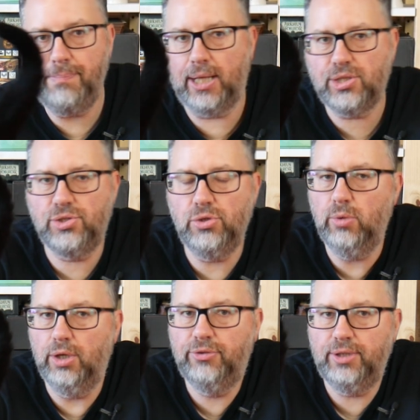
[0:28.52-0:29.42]
back
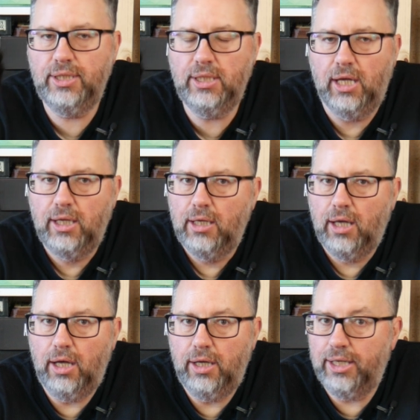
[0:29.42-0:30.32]
to the
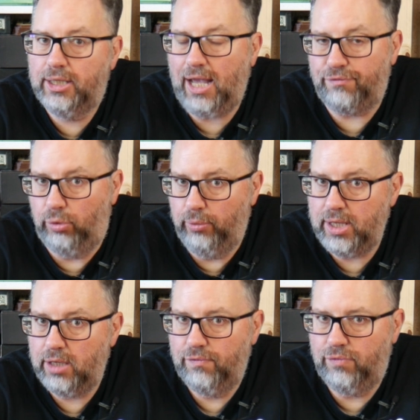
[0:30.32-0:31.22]

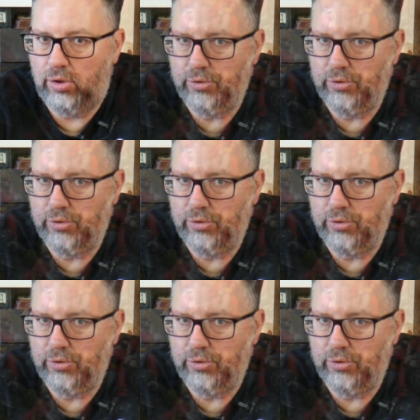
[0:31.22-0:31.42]
cavalry for